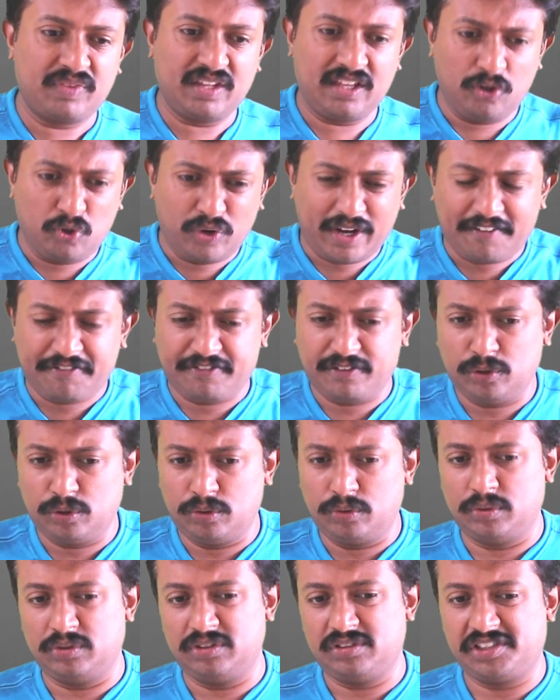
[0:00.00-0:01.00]
You have
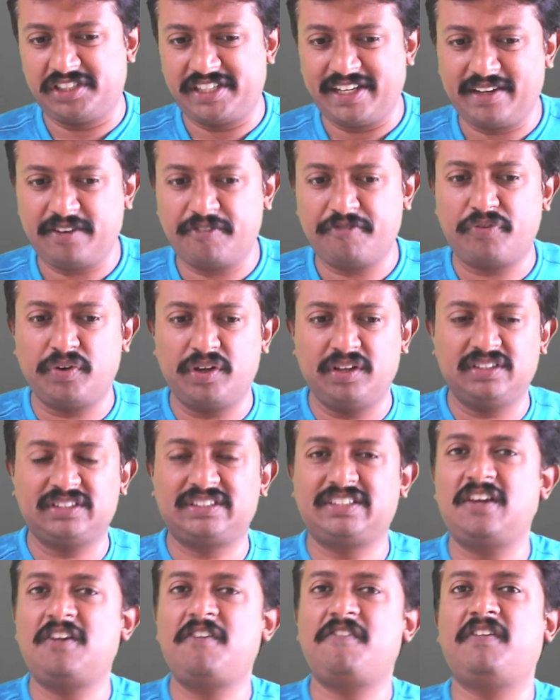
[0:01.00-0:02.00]
to check for
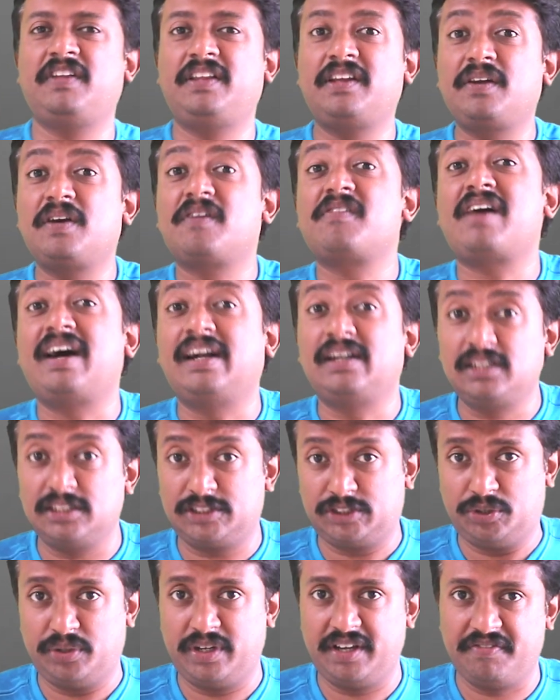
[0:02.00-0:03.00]
yourself whether you have
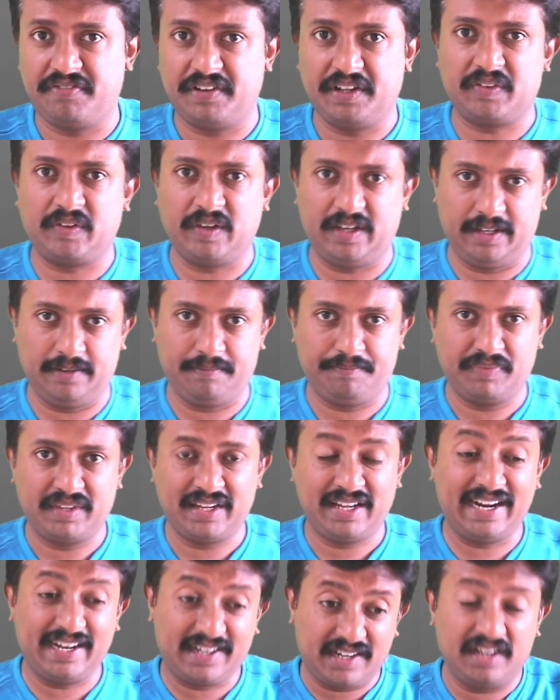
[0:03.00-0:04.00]
understood everything
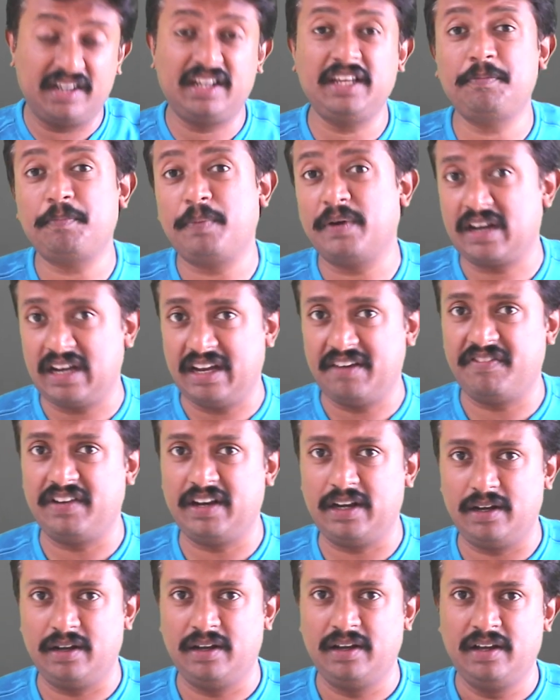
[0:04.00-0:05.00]
at a deeper
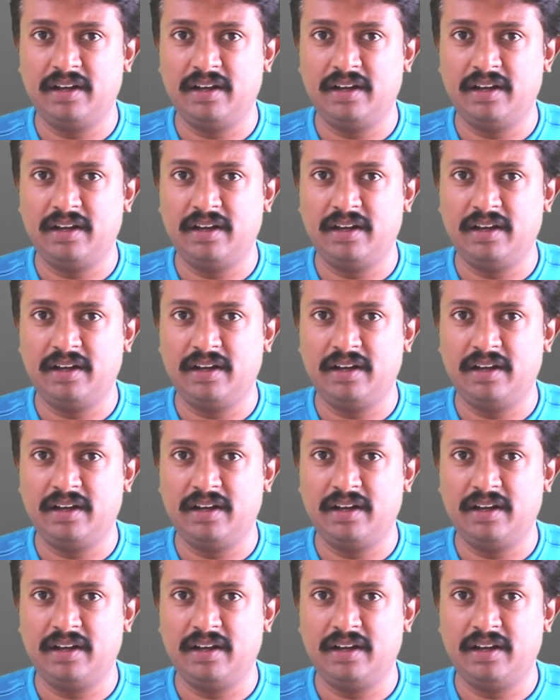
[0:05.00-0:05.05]
level.